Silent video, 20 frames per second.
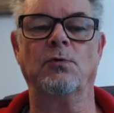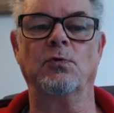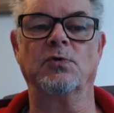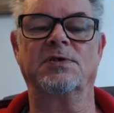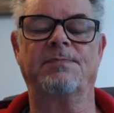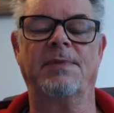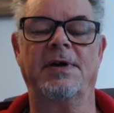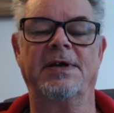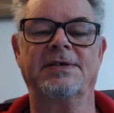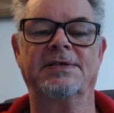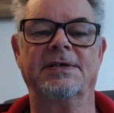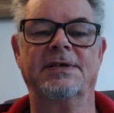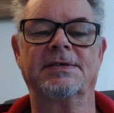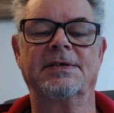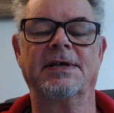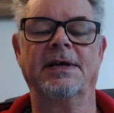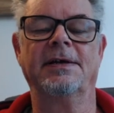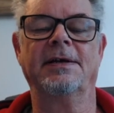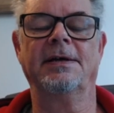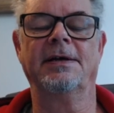spaces,
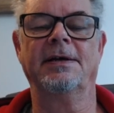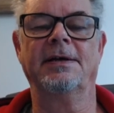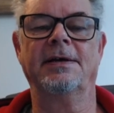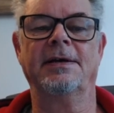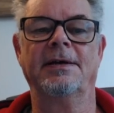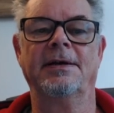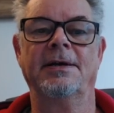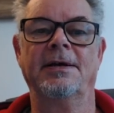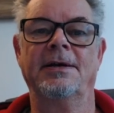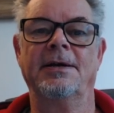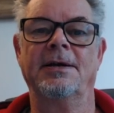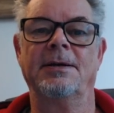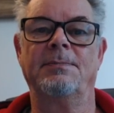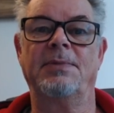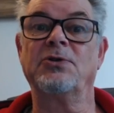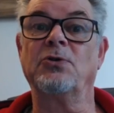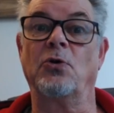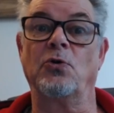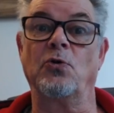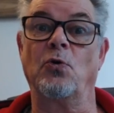
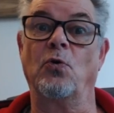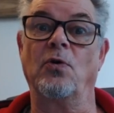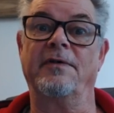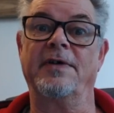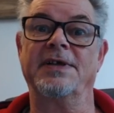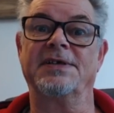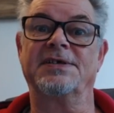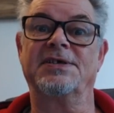but not all of it.